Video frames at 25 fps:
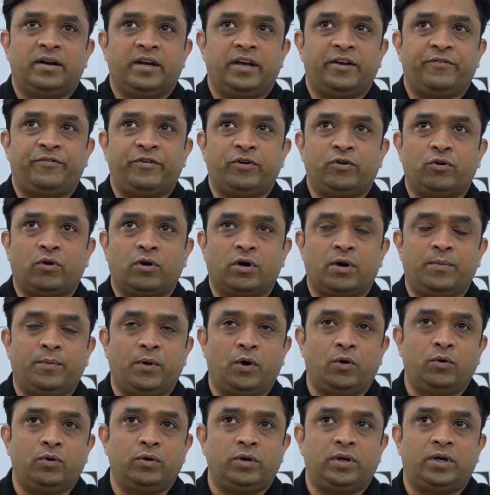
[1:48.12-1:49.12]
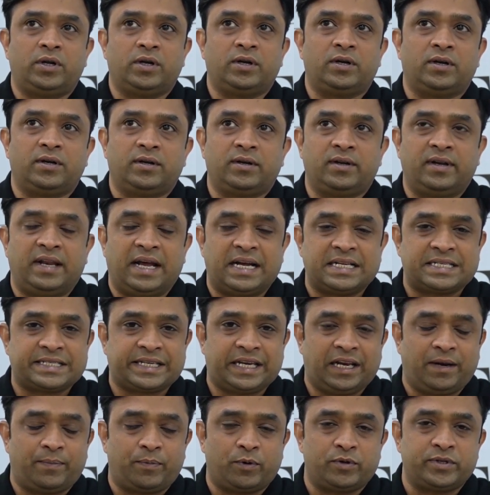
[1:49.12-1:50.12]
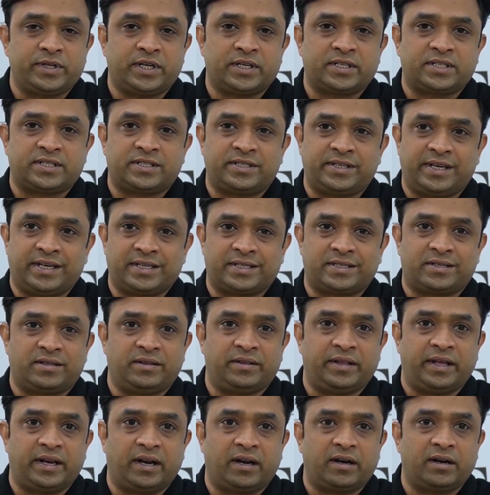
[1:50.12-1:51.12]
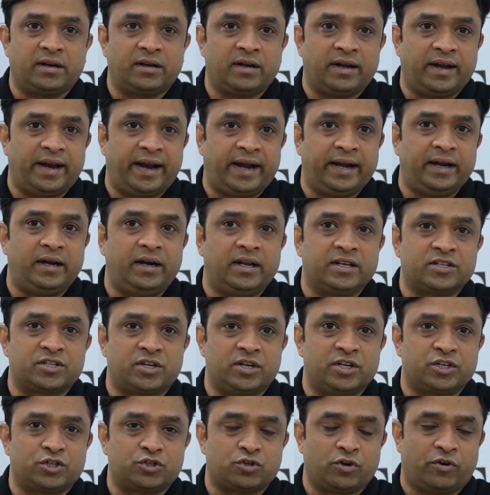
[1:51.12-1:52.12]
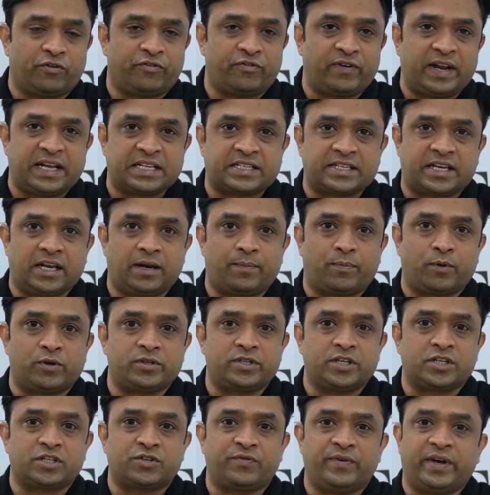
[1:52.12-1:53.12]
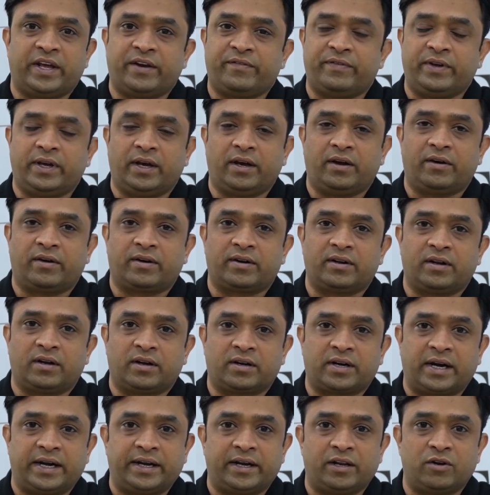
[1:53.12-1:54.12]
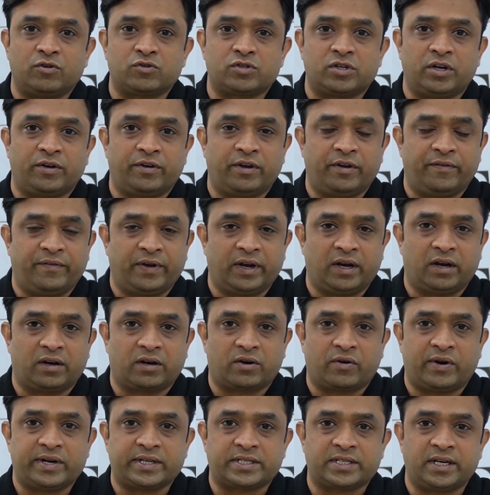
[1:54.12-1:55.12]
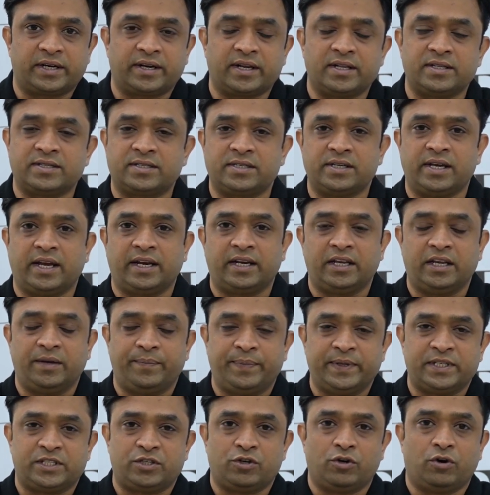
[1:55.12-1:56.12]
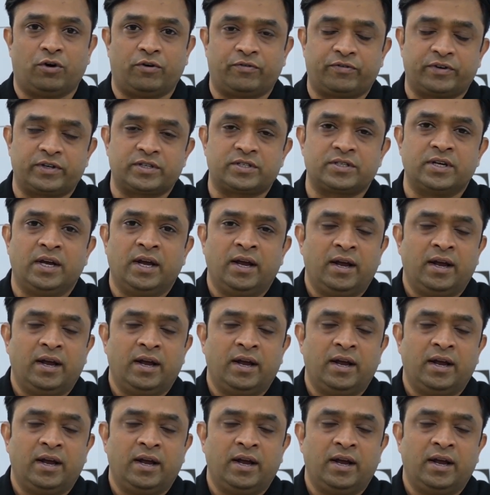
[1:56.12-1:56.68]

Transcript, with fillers: If you talk about large-scale projects, yes, there are endless list of large-scale projects where we are continuously giving our consultancy and EPC offers,